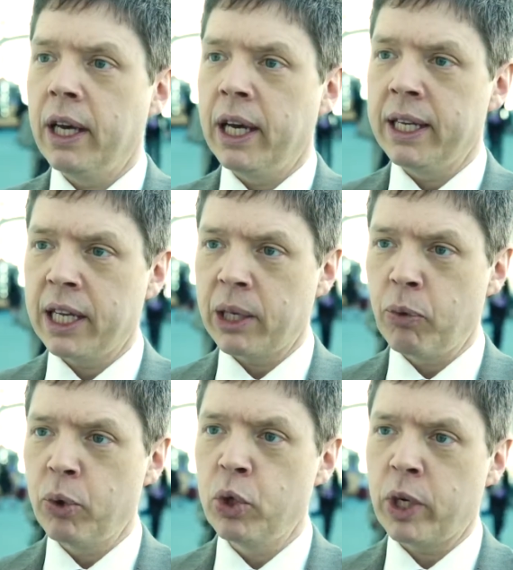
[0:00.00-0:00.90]
and get them
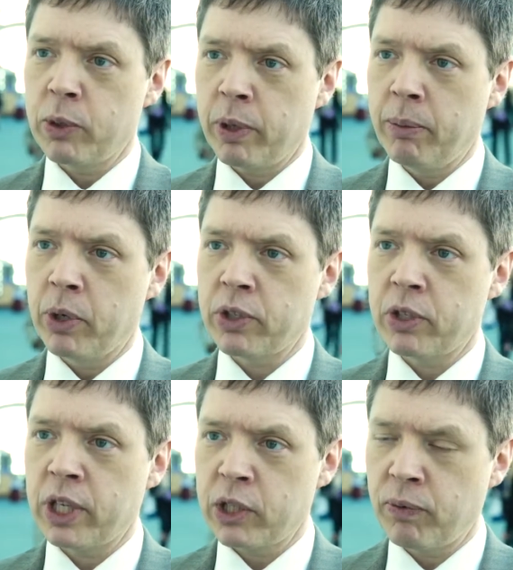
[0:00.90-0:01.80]
through transplant more
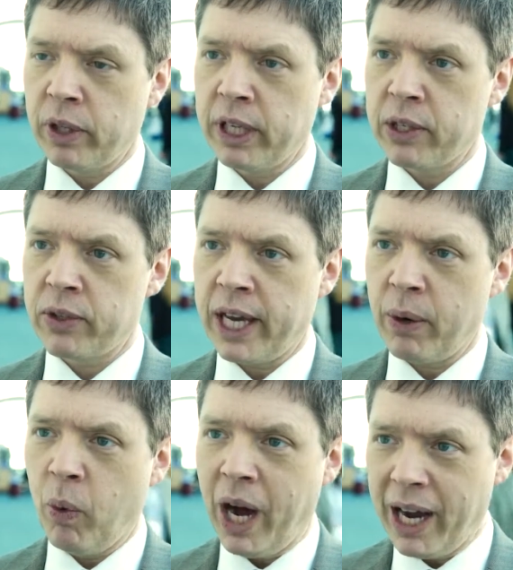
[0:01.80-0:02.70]
successfully, is
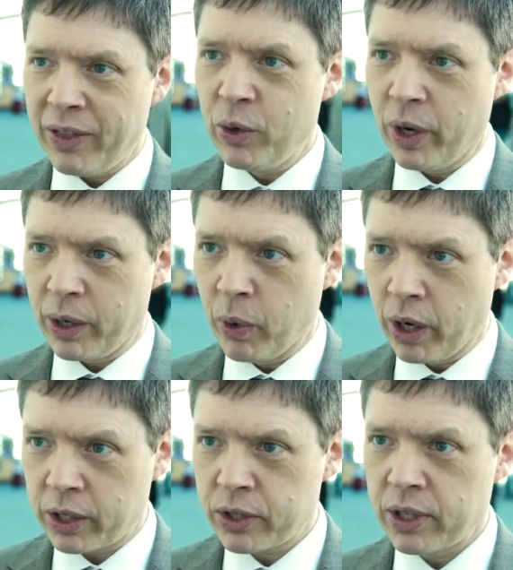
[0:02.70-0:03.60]
that why the drug
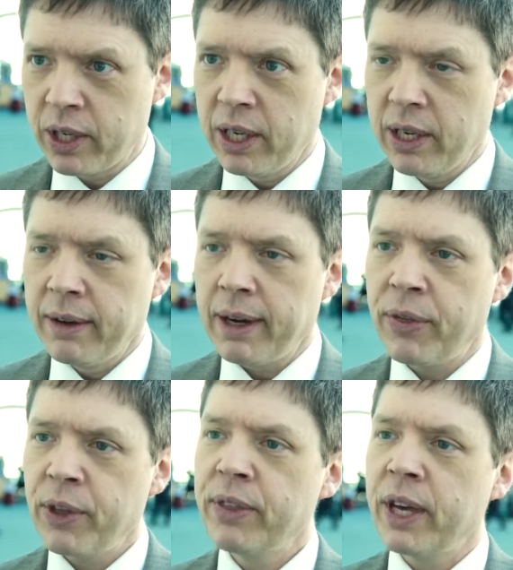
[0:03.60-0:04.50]
works? I
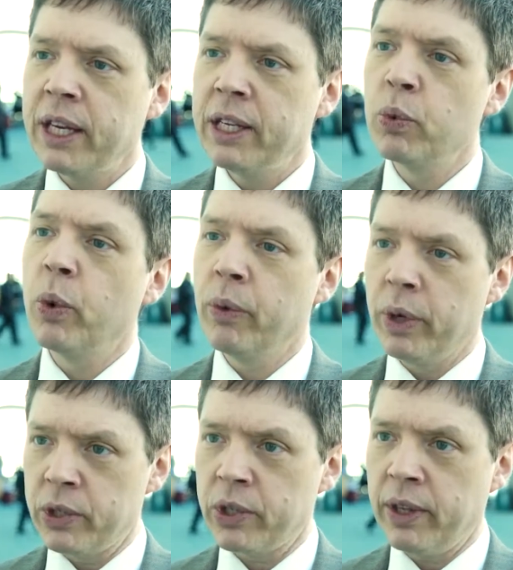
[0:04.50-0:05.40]
think that is one
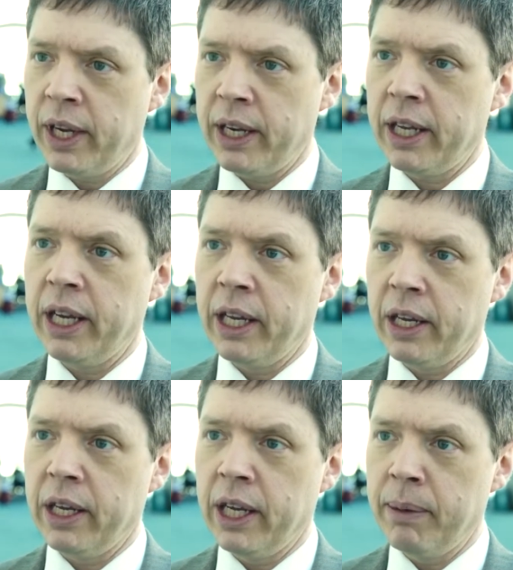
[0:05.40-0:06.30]
reason that
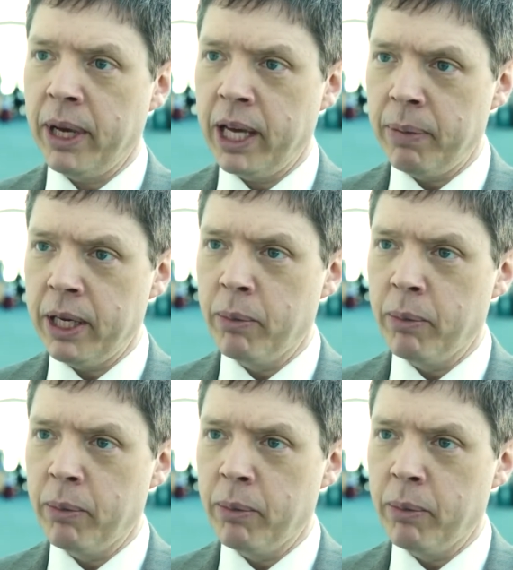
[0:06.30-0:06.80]
it may be